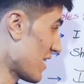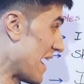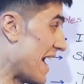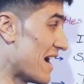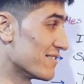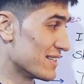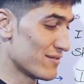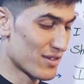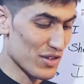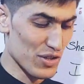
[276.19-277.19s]
I have
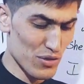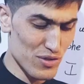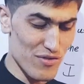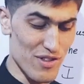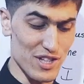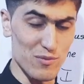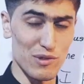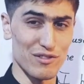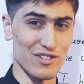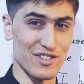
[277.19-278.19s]
never used this
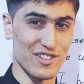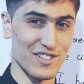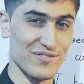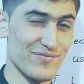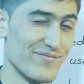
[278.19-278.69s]
before.